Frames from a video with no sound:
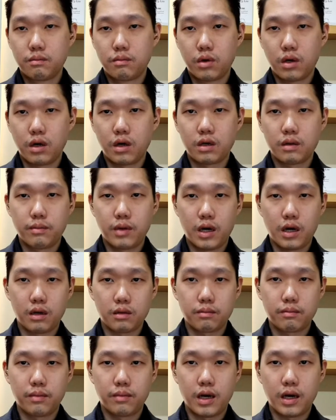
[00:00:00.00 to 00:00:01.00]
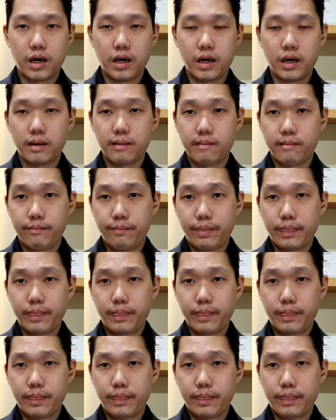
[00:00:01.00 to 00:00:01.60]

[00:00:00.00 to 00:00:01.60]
brought about by